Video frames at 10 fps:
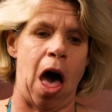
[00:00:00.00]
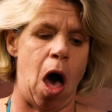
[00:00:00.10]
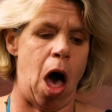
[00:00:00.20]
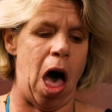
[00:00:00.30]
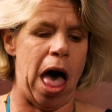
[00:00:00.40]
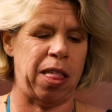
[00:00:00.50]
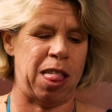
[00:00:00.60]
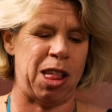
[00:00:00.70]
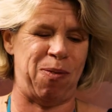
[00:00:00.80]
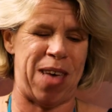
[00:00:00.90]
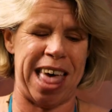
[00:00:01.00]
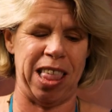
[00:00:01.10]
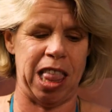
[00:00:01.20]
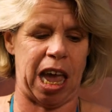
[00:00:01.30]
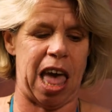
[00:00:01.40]
are sort of
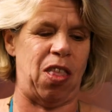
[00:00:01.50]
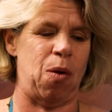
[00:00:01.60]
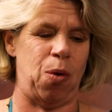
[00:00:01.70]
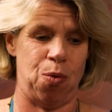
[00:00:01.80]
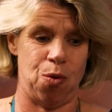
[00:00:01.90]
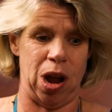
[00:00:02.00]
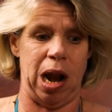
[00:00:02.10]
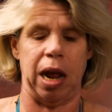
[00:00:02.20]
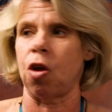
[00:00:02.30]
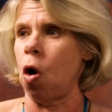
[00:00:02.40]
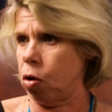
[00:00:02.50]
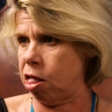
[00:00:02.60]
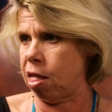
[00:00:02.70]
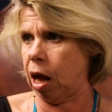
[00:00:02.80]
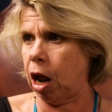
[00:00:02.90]
held together with really
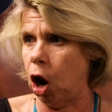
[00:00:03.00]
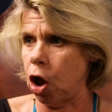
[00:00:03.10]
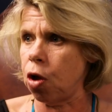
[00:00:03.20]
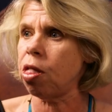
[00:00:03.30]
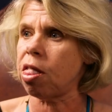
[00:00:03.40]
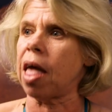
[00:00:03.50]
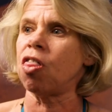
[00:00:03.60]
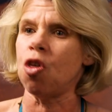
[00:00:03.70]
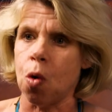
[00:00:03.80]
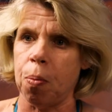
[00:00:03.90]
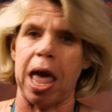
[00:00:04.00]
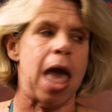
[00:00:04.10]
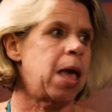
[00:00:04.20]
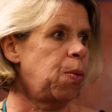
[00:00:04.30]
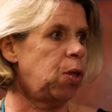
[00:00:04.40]
toxic glues, and you will be
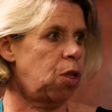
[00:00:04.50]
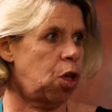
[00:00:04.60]
able